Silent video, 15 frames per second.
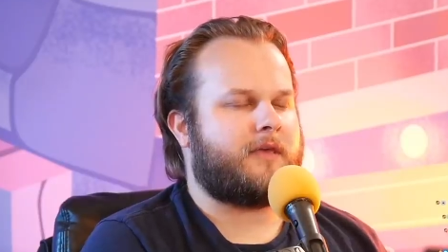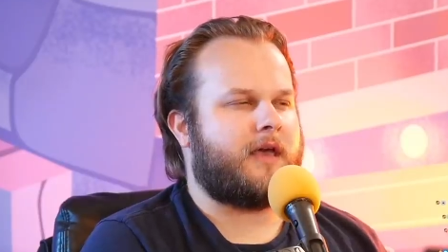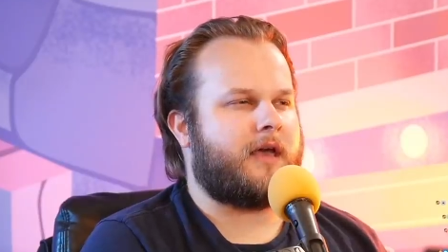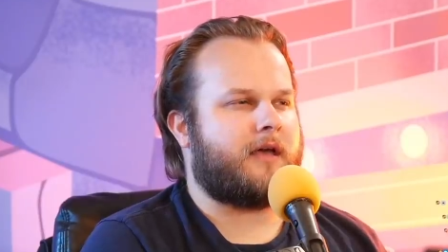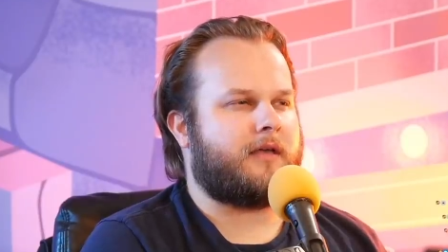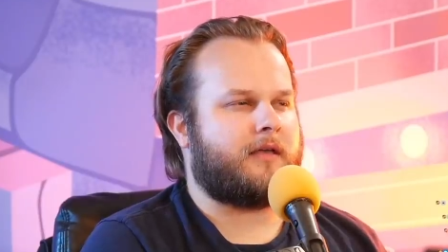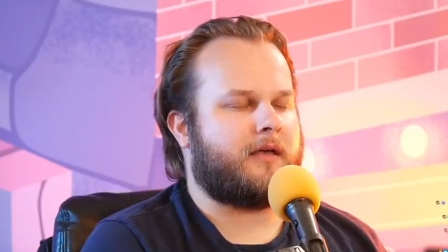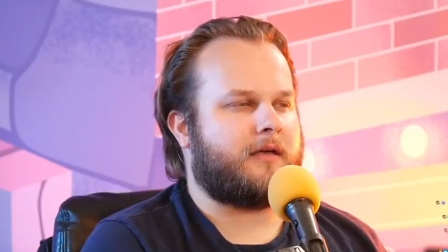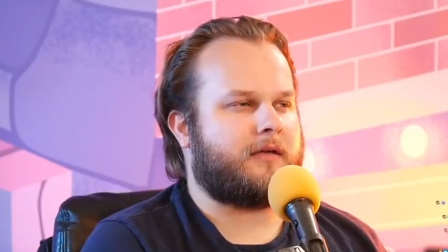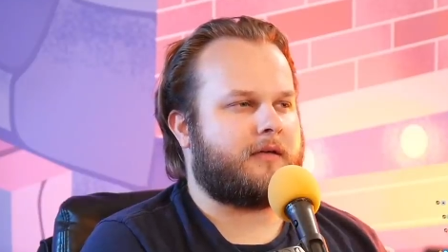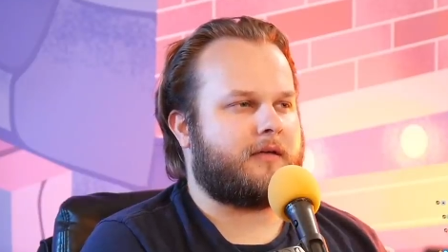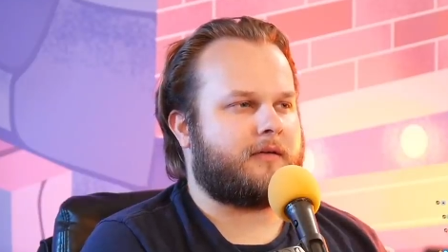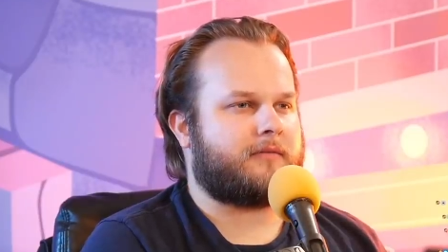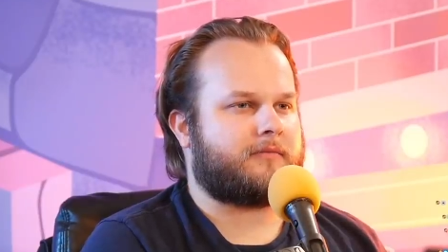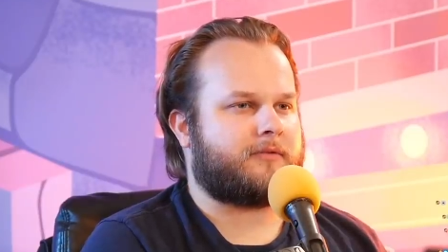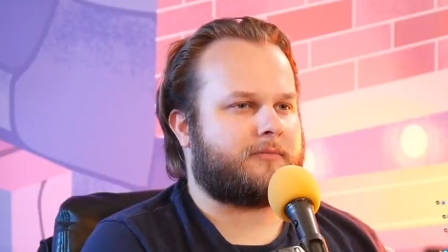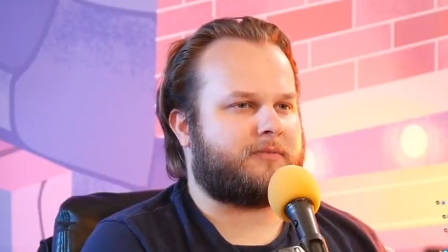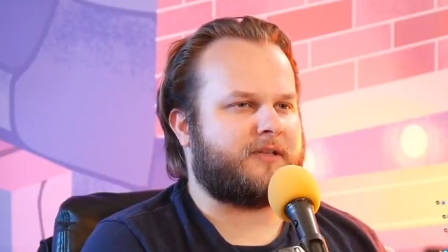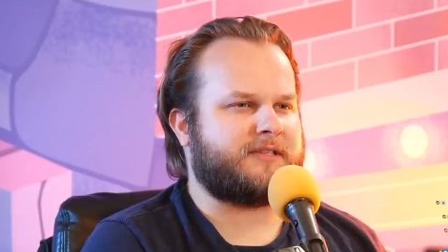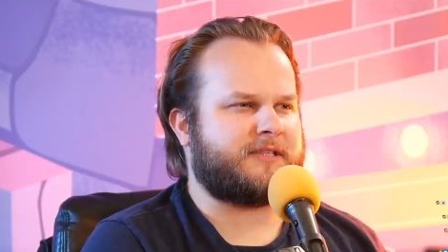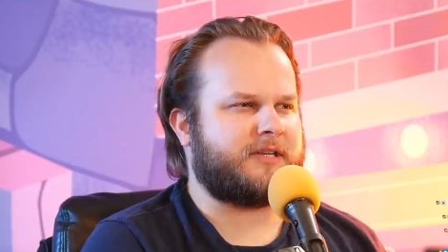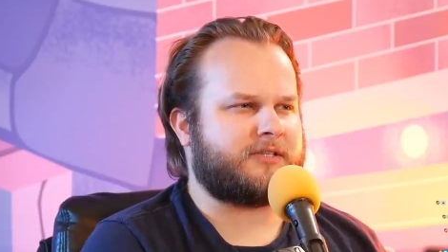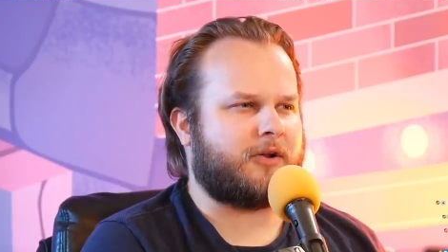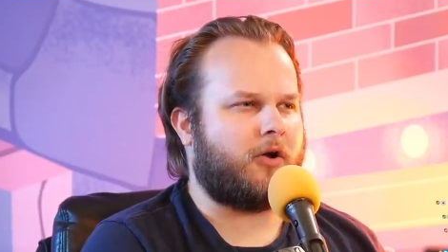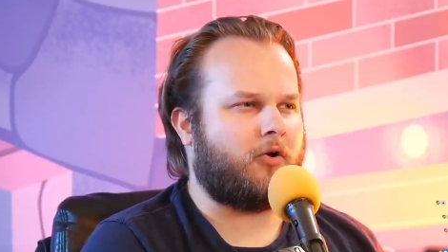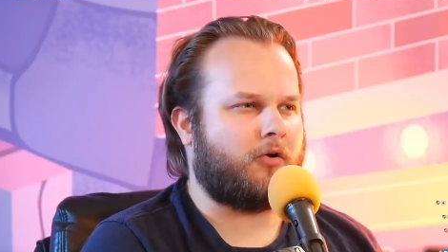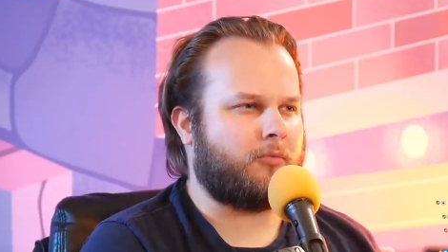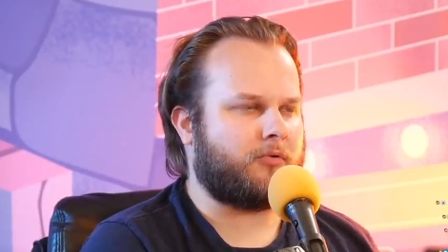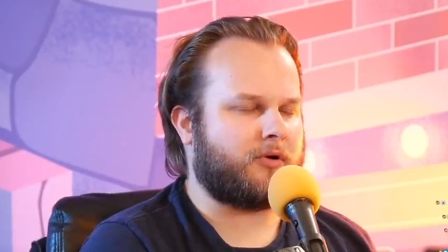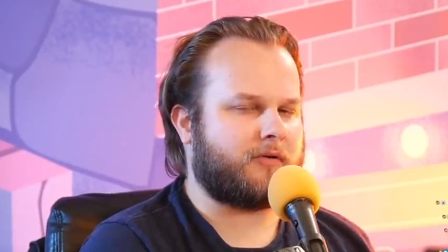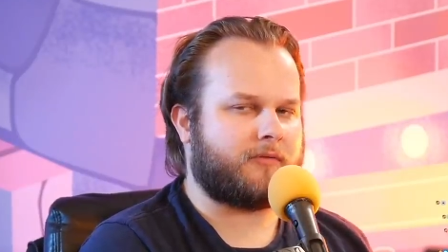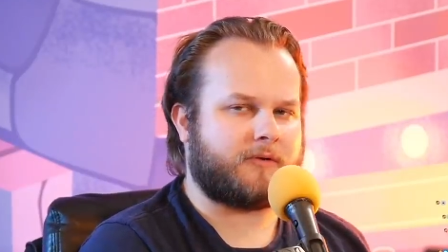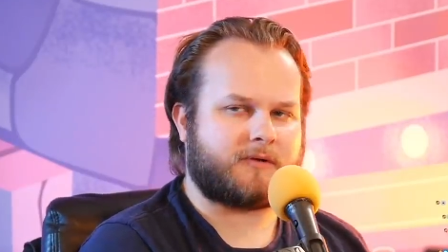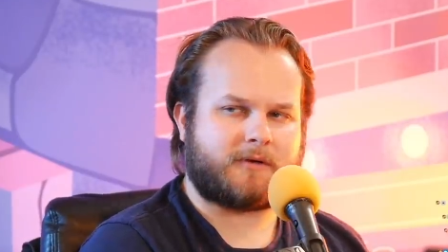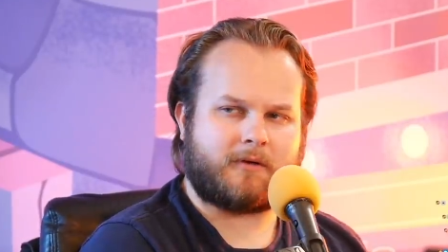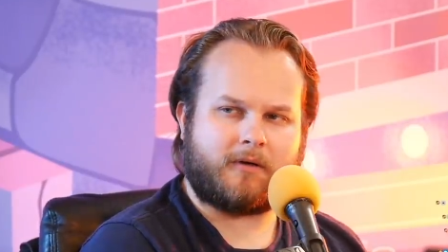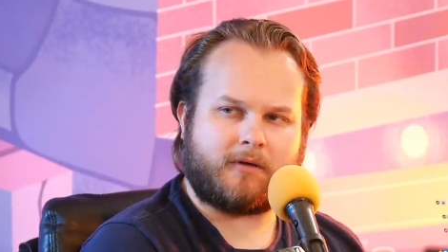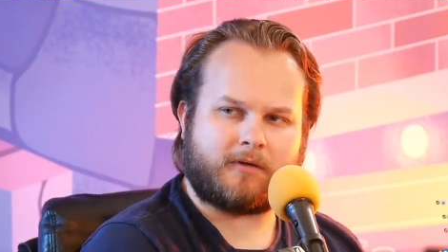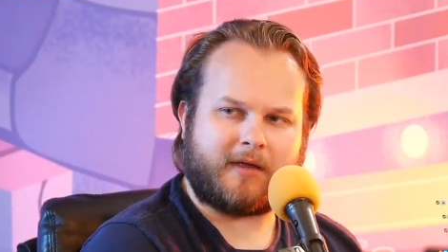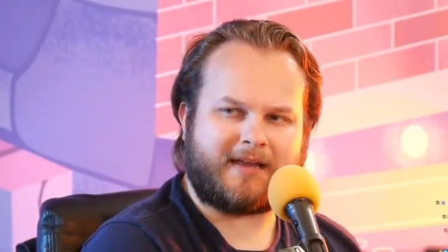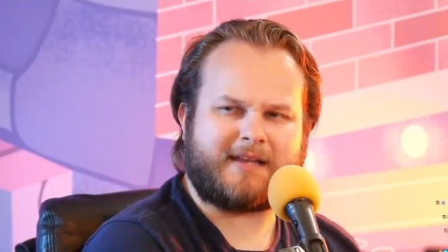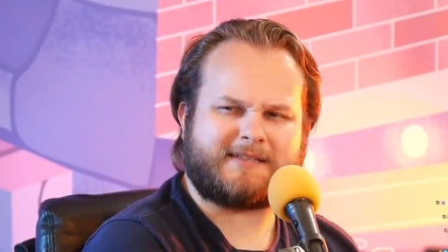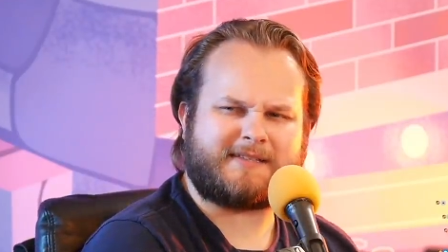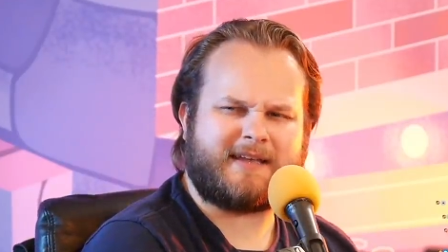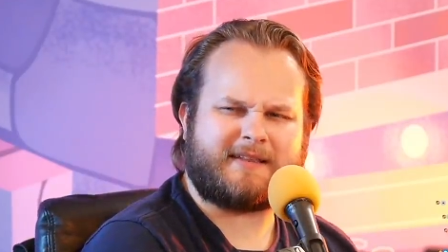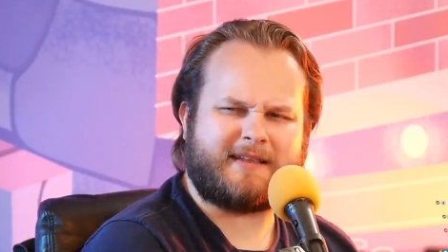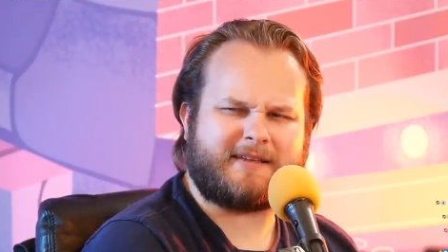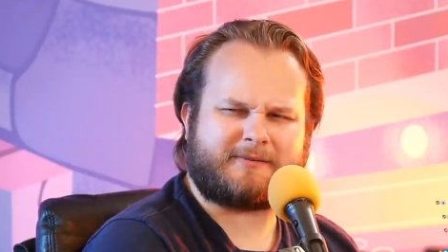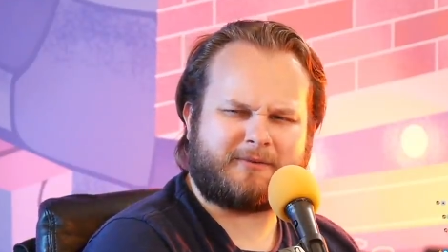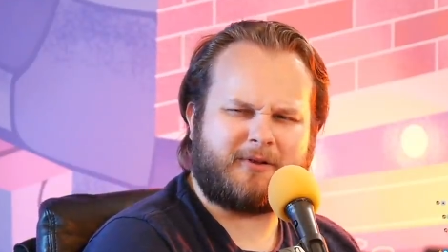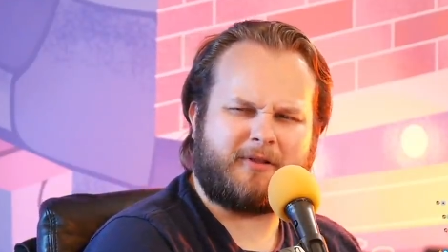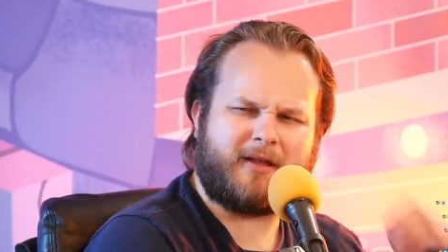yeah yeah yeah or PlayStation Home whatever it's called I guess yeah. that, that's real